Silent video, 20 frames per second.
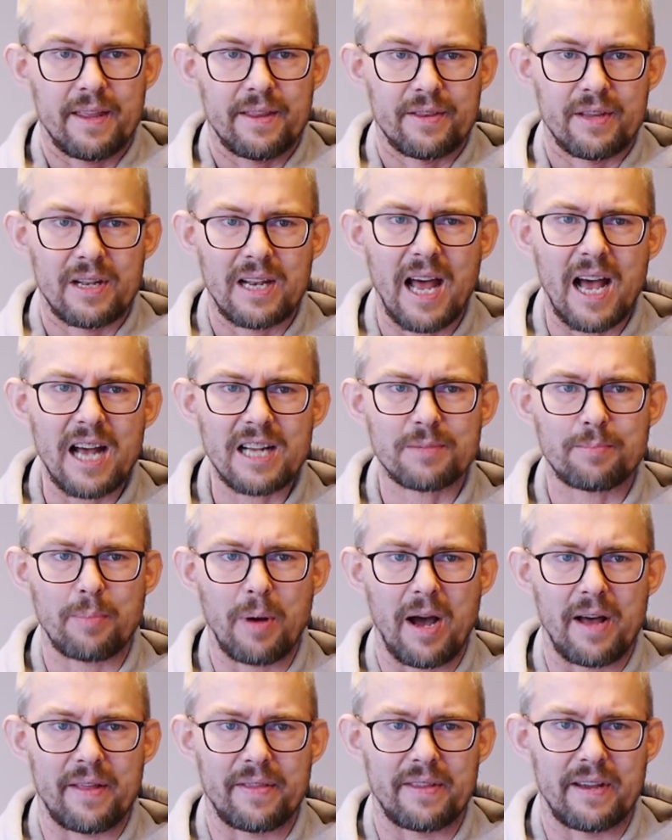last
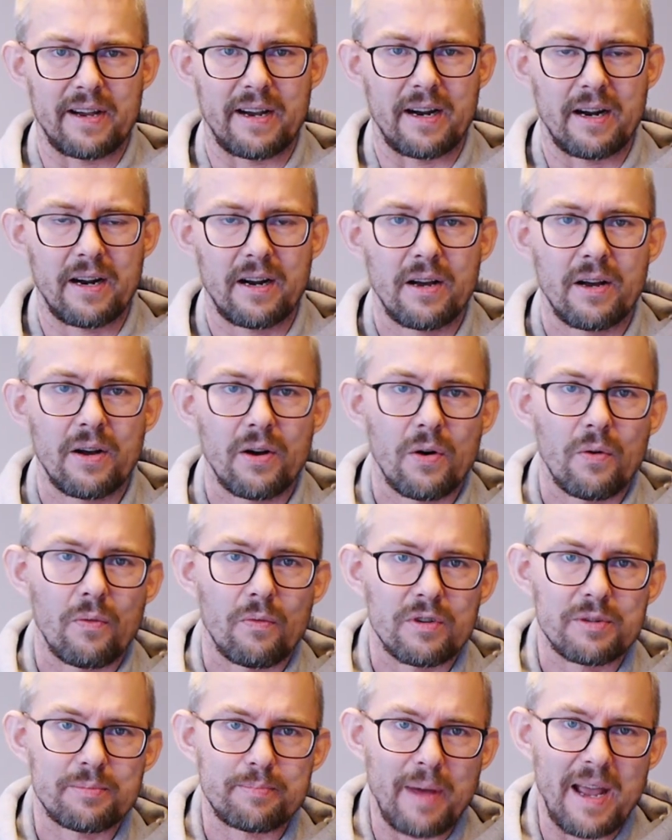part there
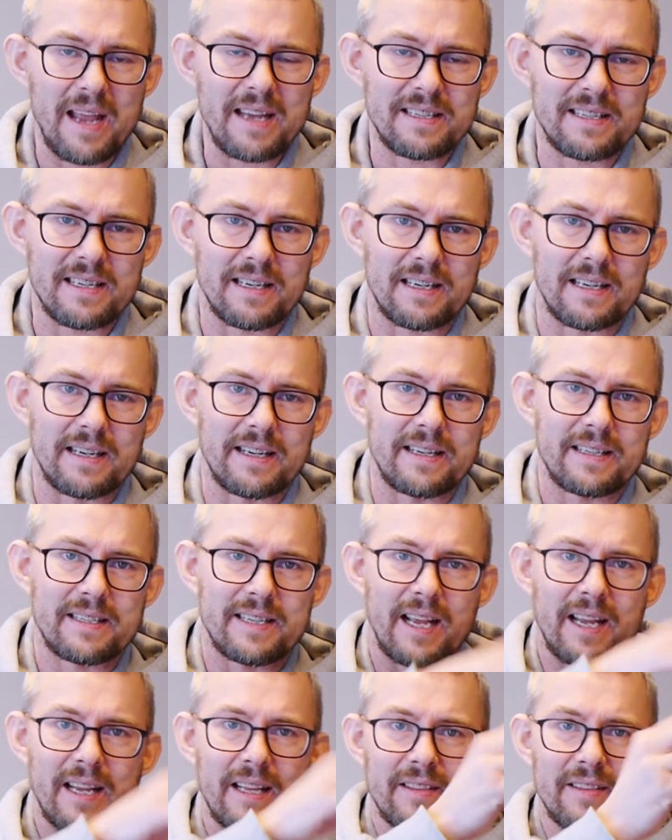was basically
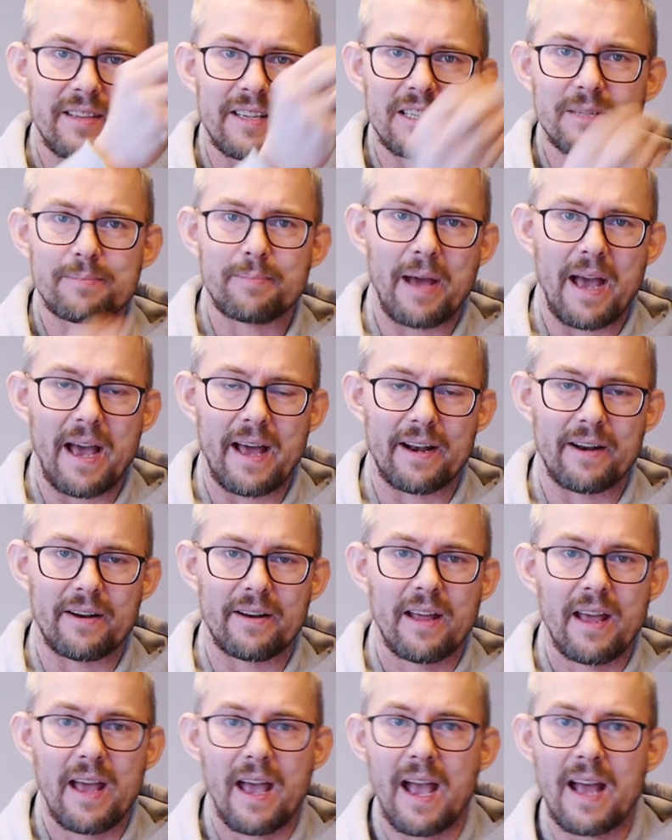taking this pattern
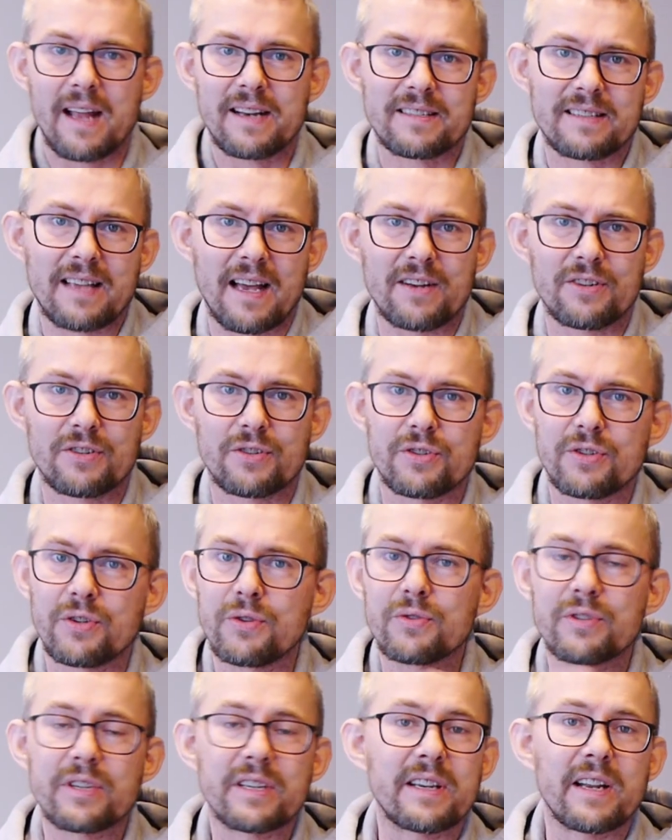and starting to
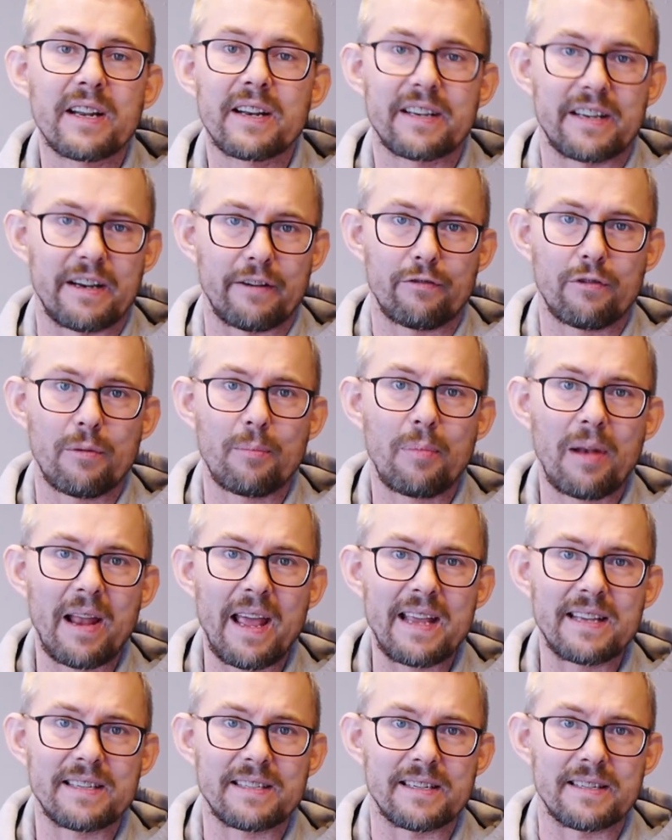use it different
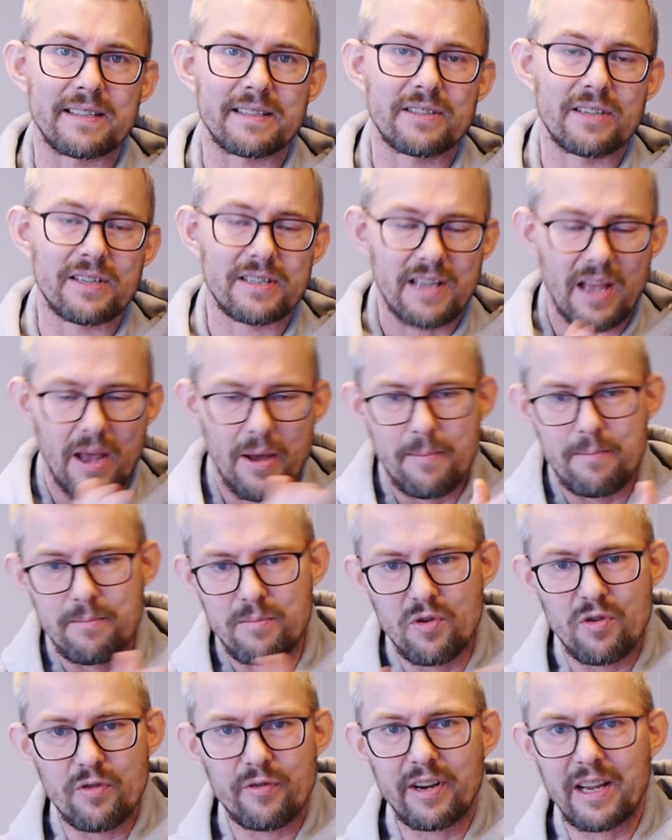places, just
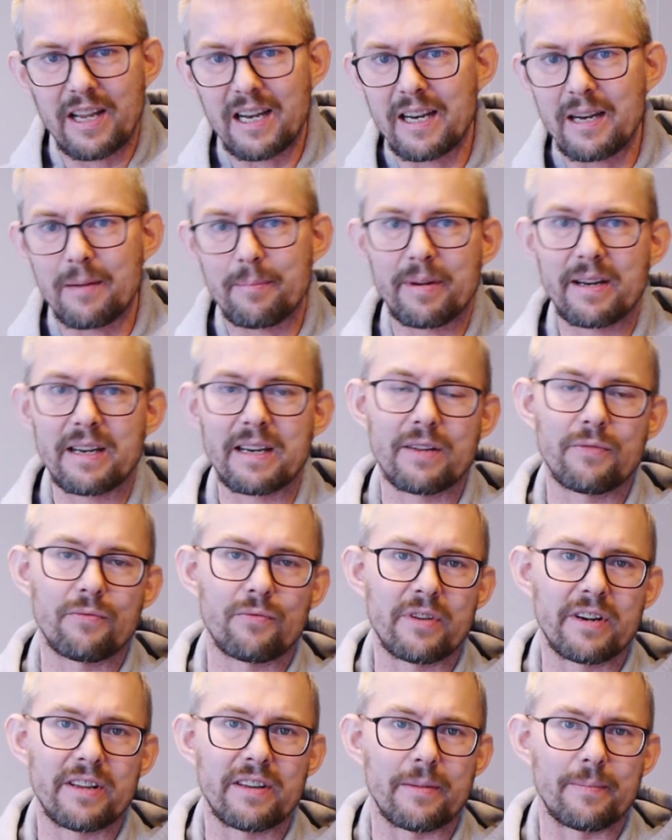moving a little bit in
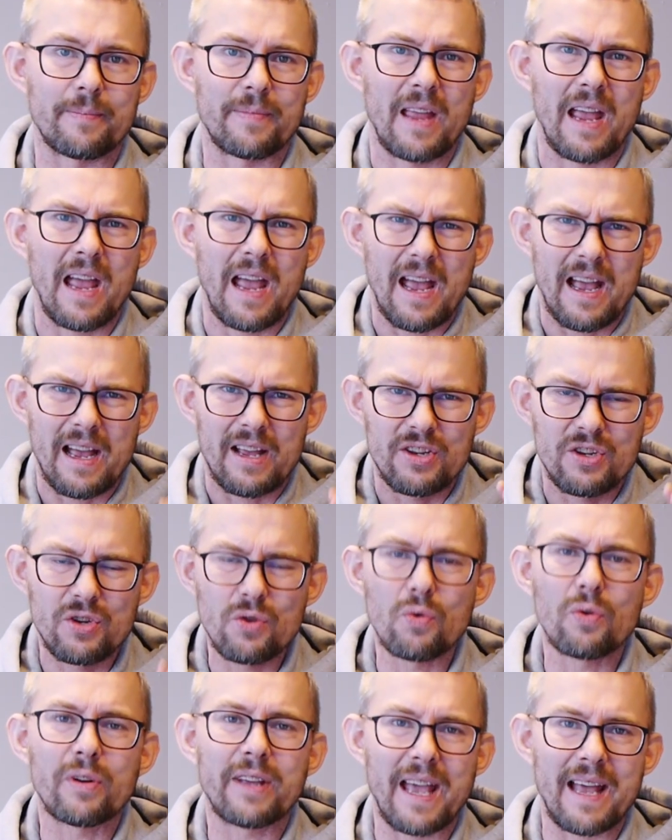rhythm.
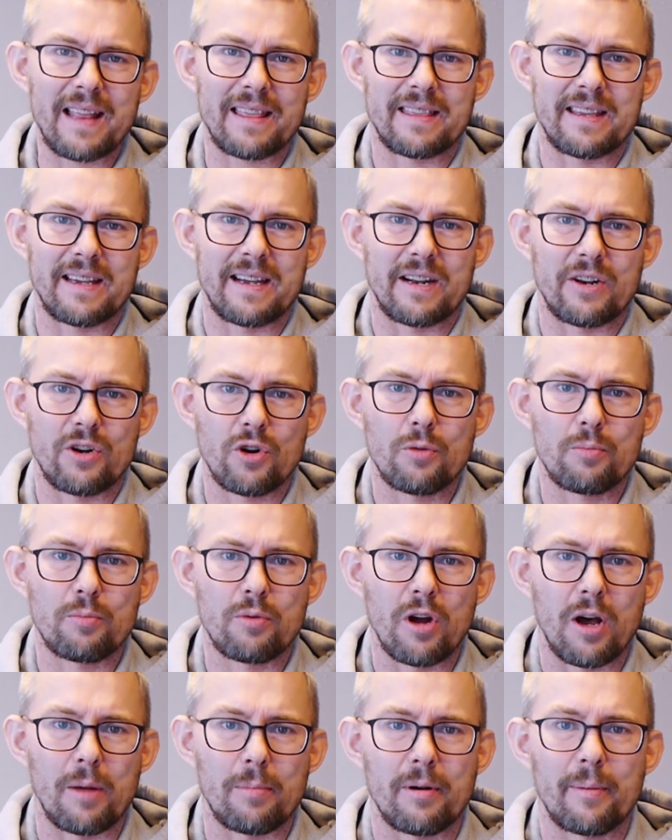You'll get there, no
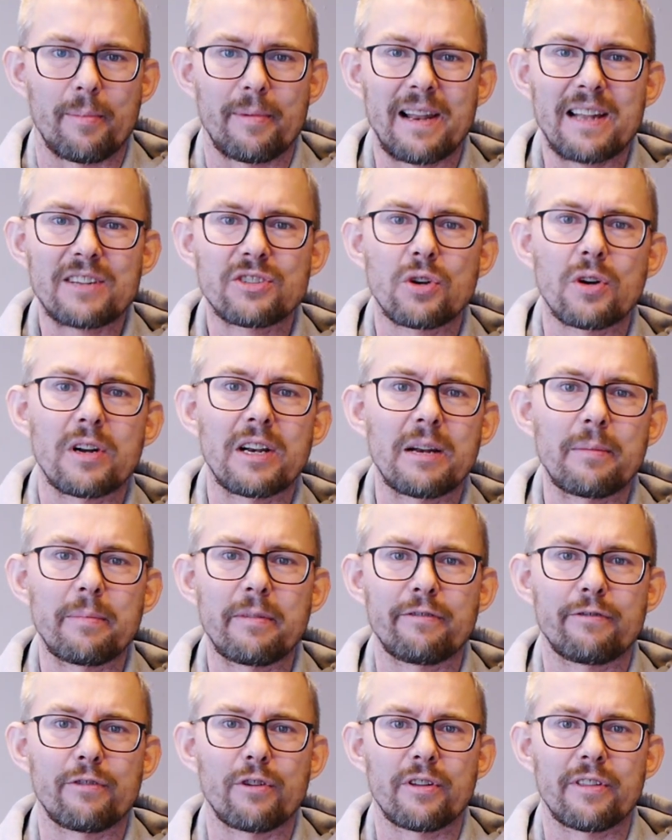problem. Let's go a little bit
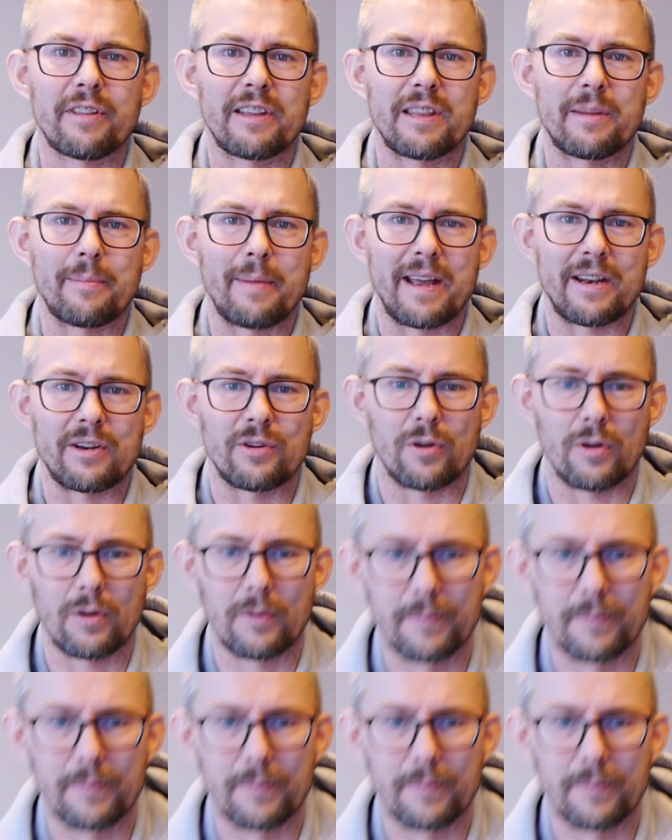further in the manual.